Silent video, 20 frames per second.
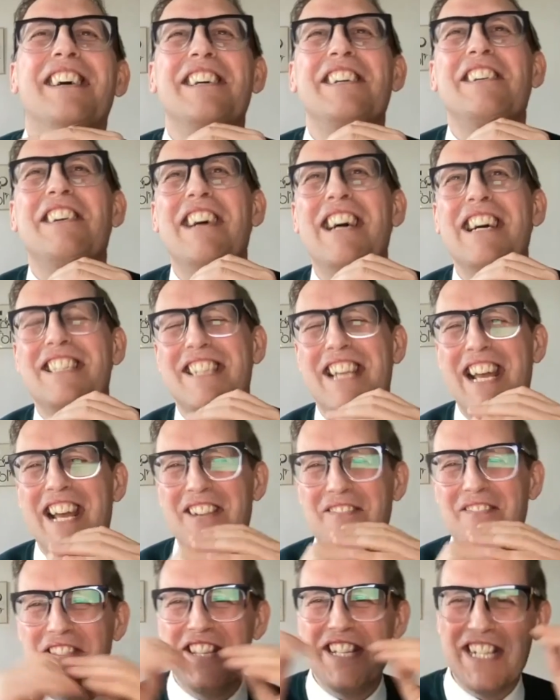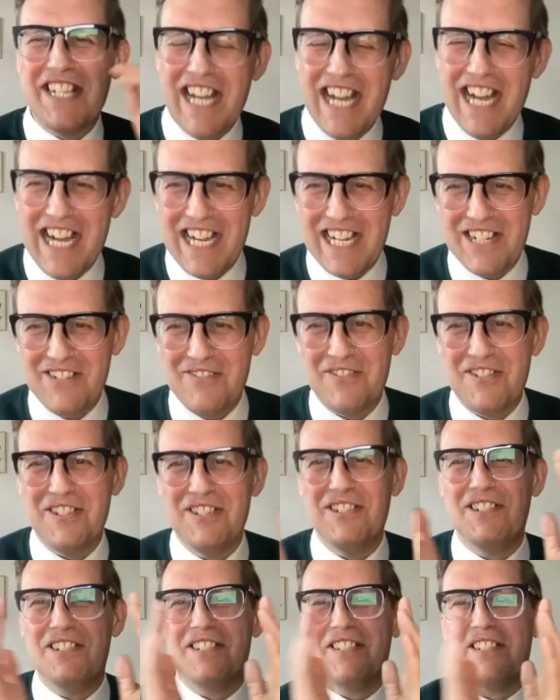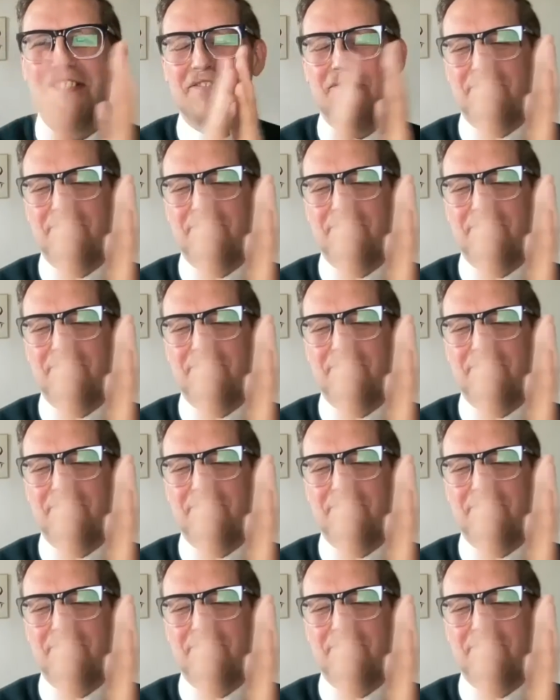you had to end with the gag, of course.